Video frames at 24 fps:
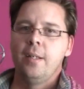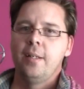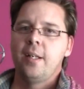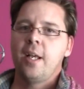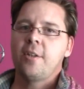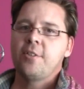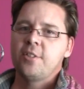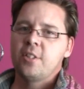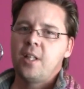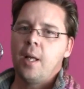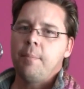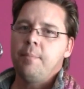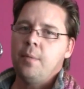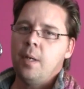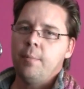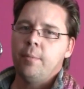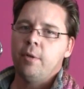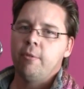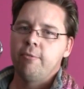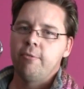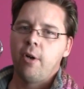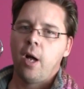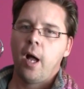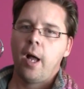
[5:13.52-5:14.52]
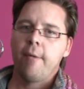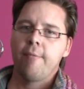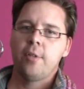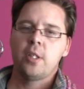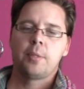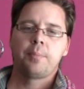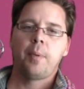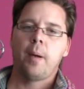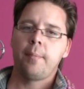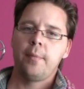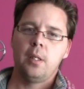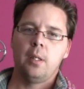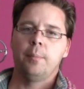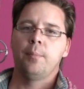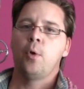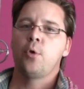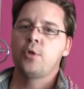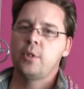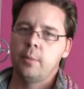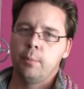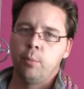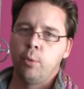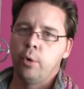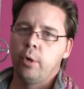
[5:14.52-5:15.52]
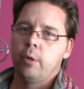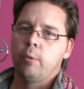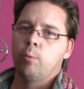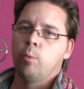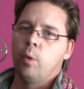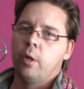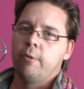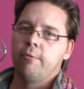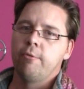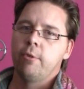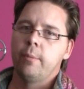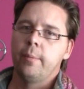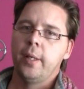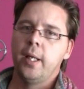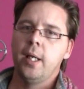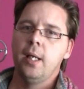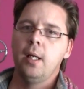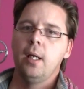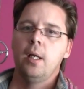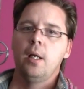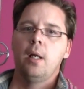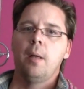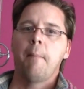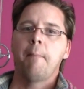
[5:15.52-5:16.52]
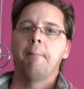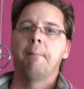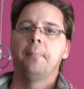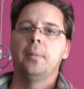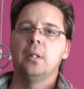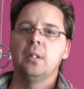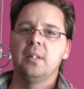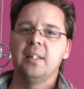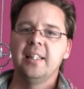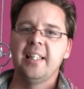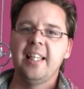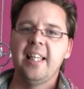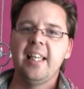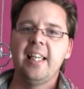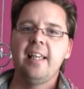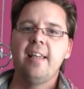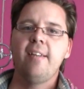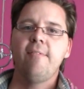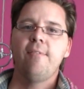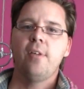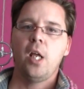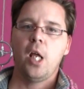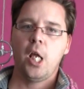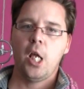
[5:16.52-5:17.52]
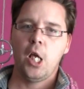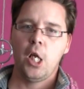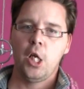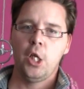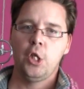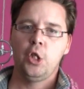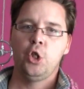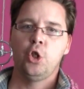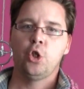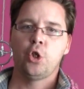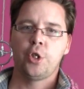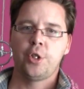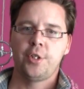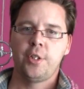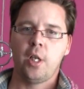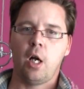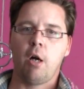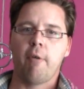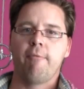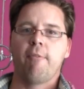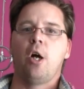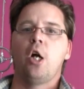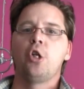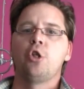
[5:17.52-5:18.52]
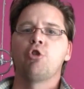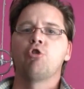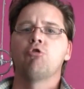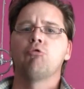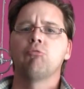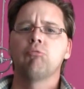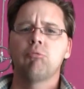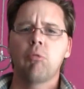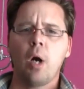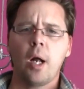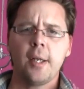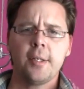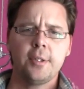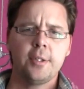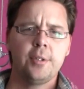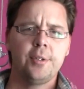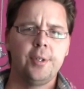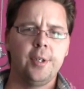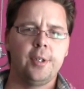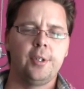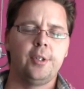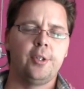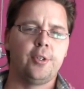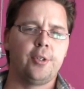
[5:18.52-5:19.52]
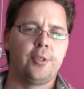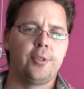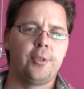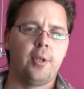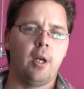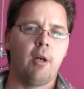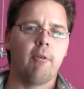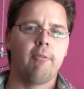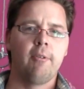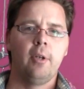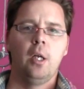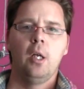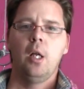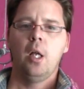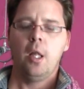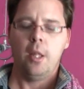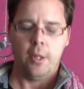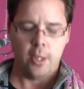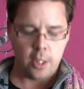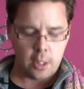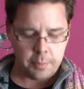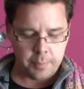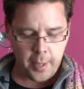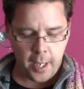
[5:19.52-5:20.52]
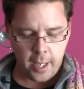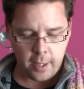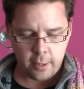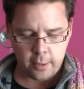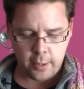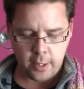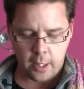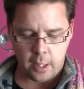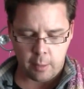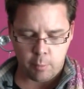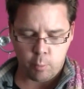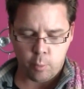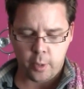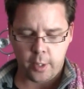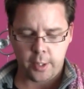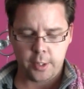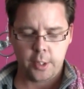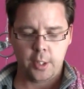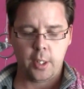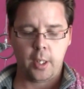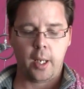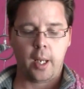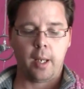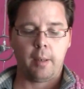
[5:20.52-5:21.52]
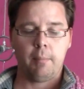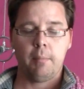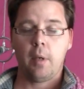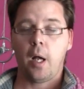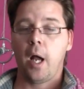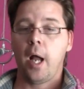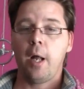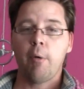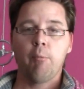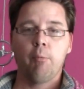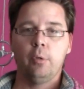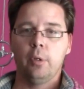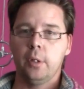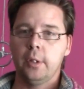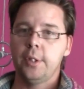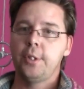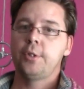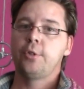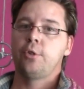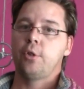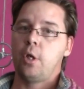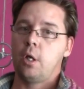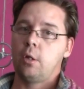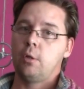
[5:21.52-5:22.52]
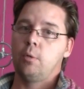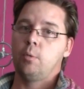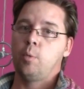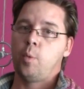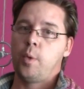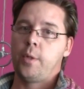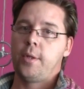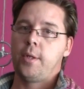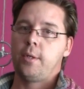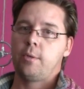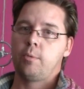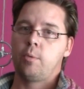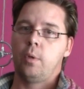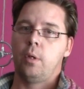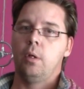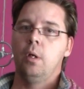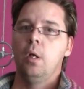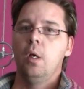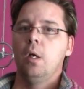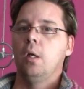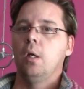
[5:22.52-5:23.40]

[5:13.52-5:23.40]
Now step number 5 is probably the most important one for me. Believe in yourself. Trust in yourself. This pattern that I'm wearing today, I really struggled with this one.